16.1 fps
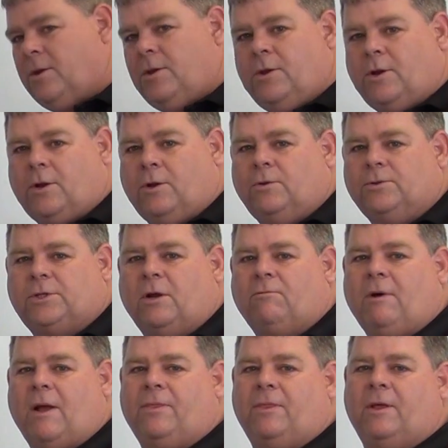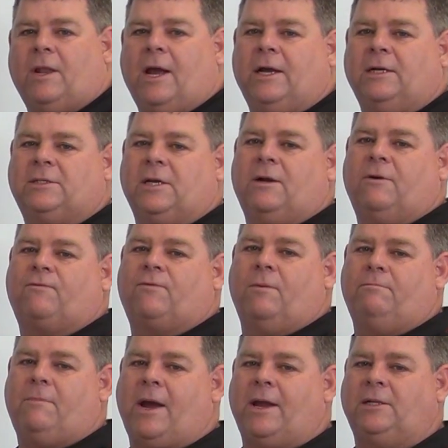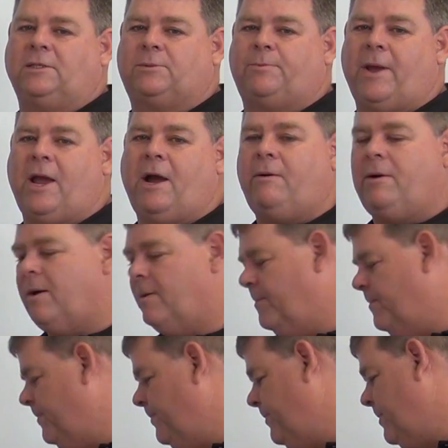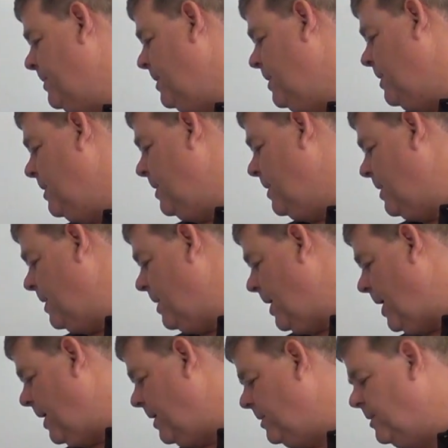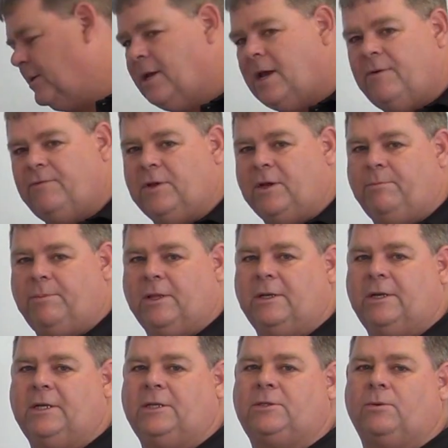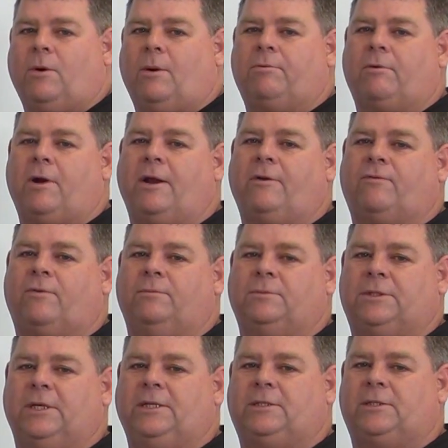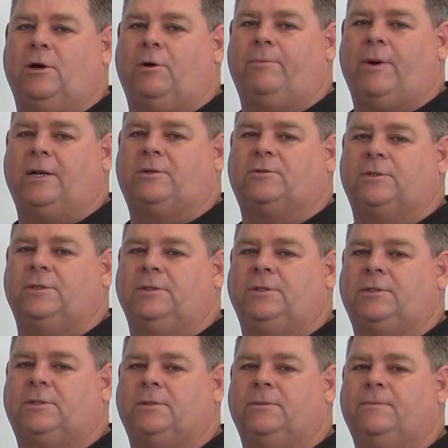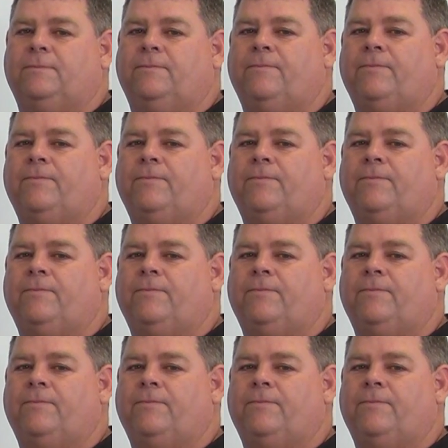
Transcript: You can also run the laser from mains power and have the ability to operate from D-cell batteries.